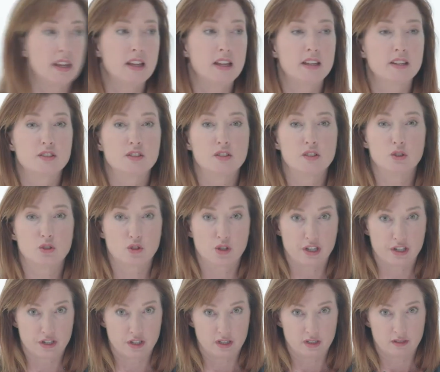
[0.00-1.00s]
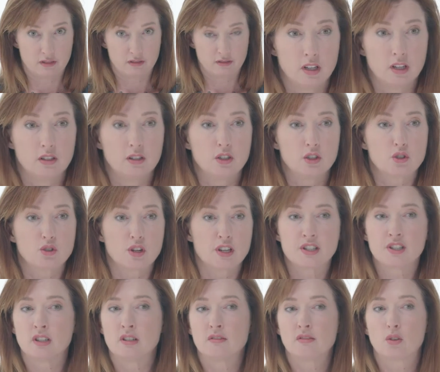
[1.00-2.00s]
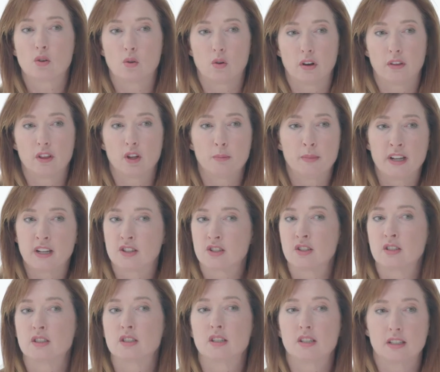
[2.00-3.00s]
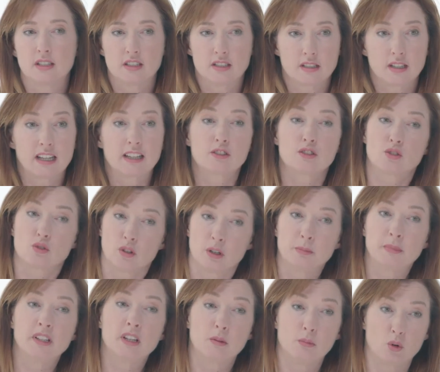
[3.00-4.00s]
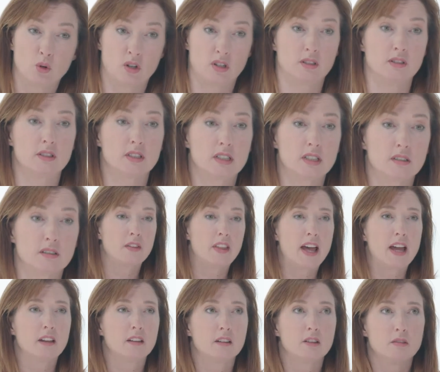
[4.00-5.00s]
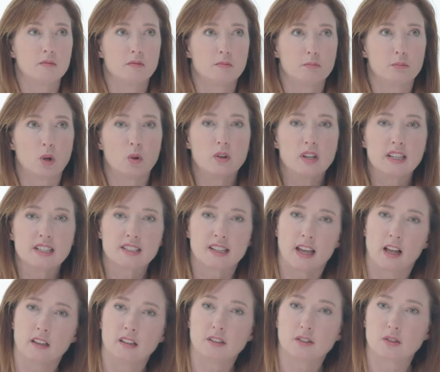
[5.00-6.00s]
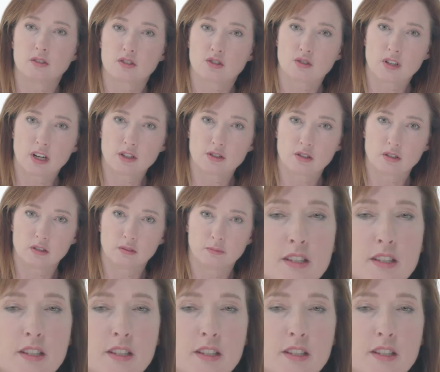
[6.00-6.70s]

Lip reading: is nutrition. Nutrition for ortho patients is extremely important. That bony skeletal structure